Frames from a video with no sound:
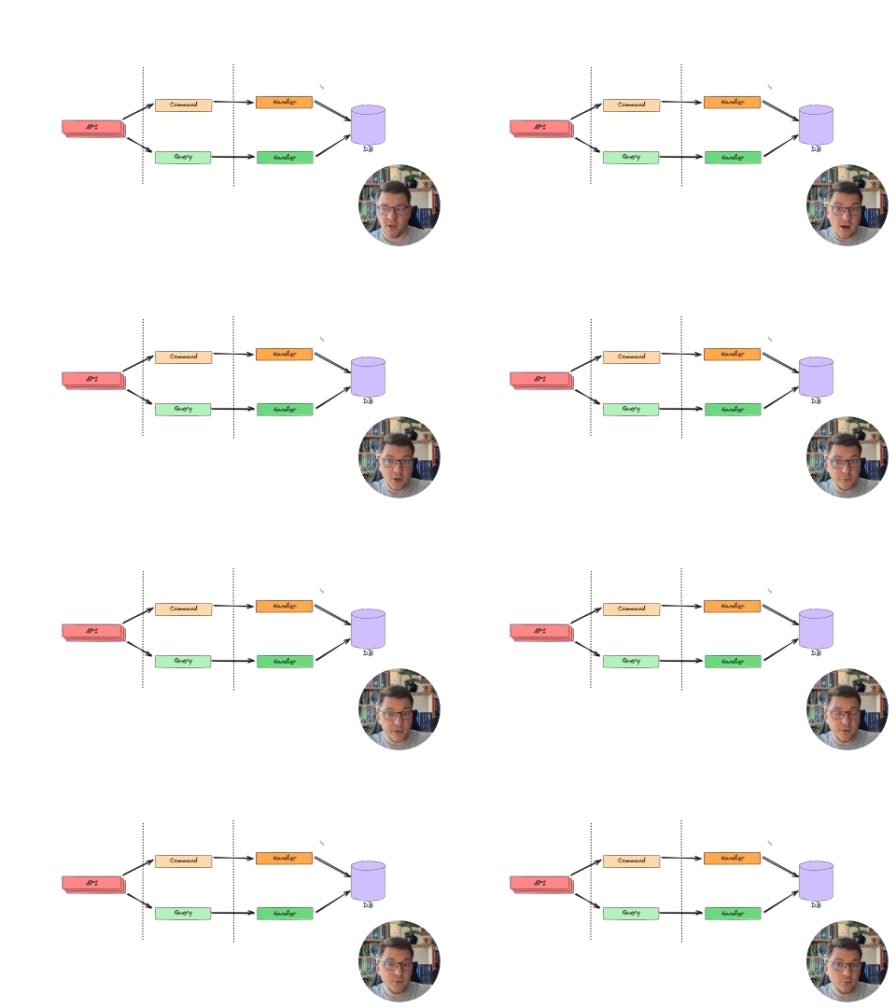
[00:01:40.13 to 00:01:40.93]
Now, how are
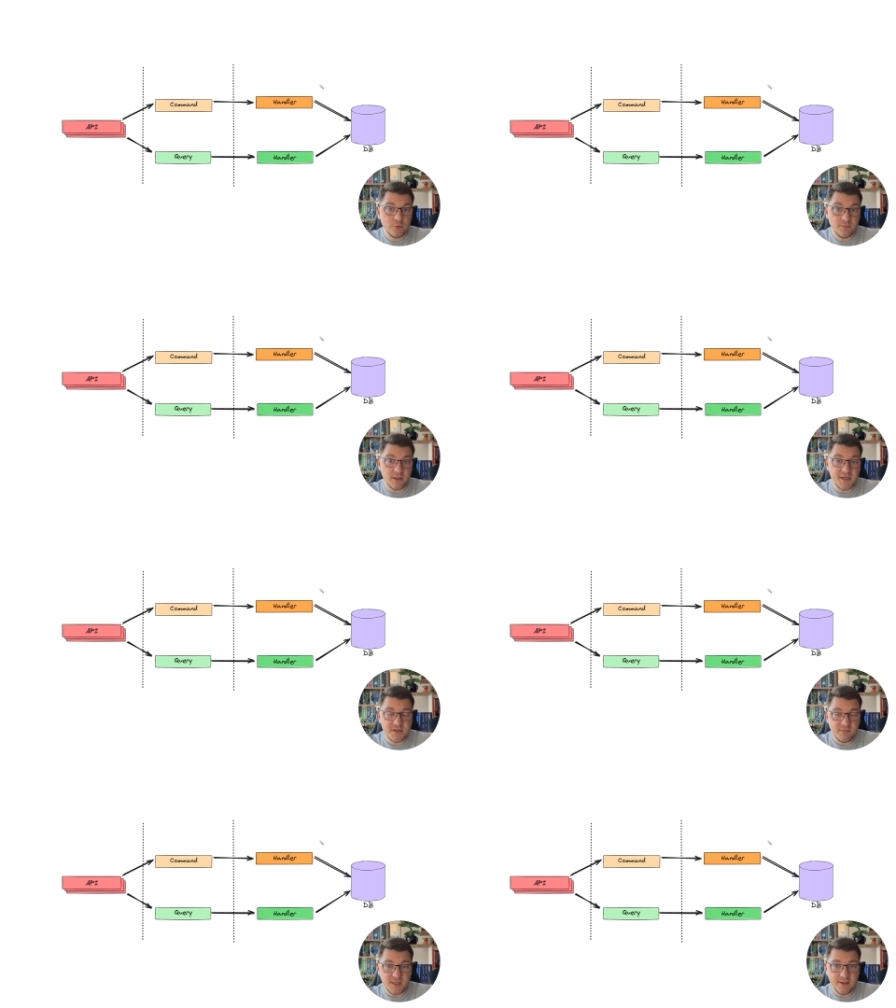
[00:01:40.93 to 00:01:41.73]
we going to
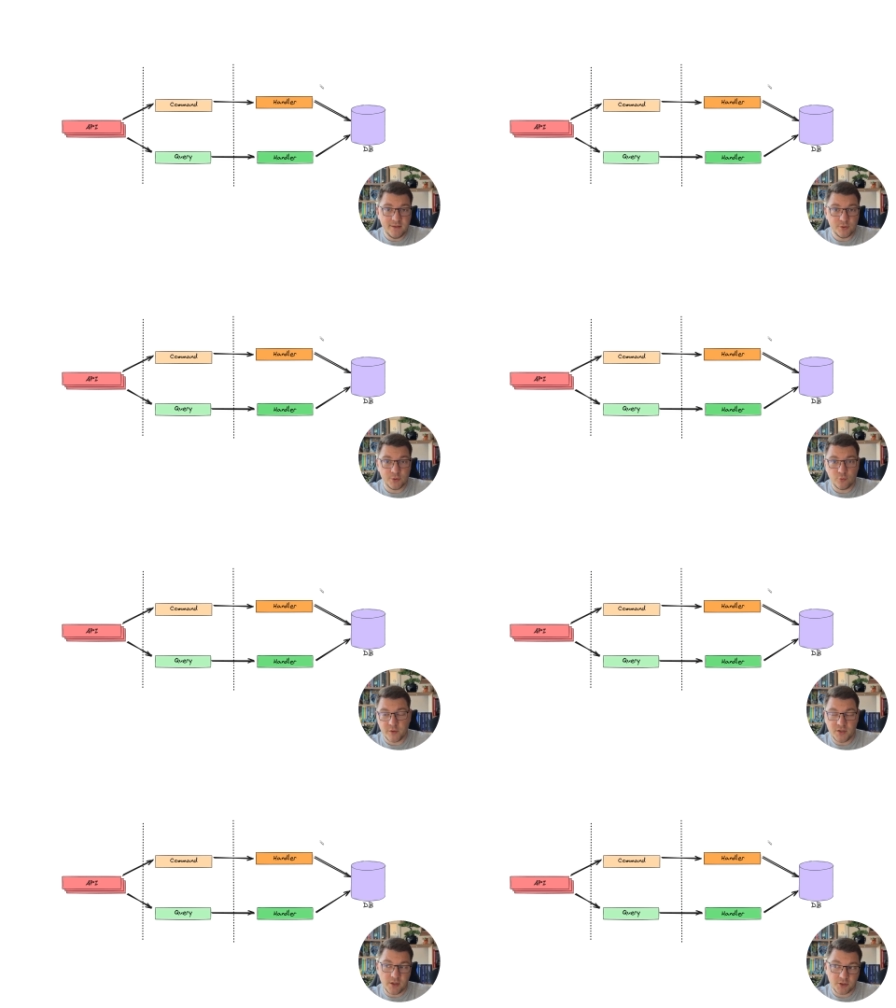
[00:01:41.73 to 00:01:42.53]
replace MediatR
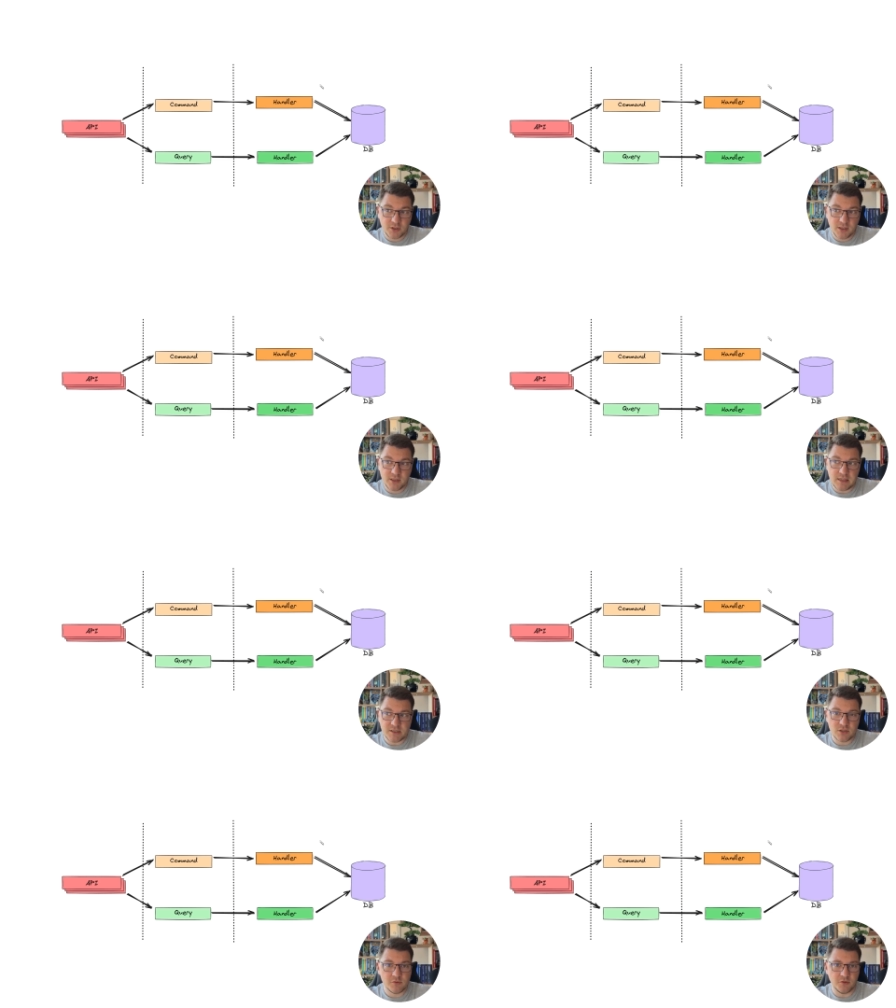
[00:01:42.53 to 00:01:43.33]
with our
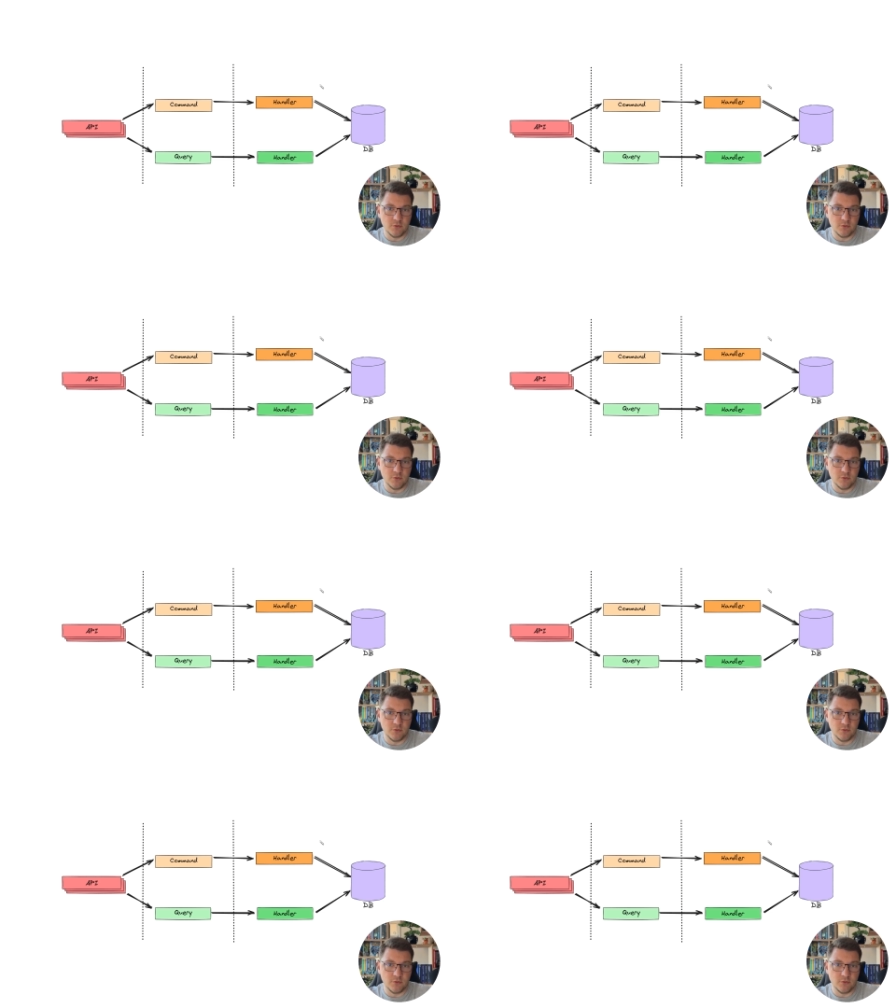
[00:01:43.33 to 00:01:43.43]
custom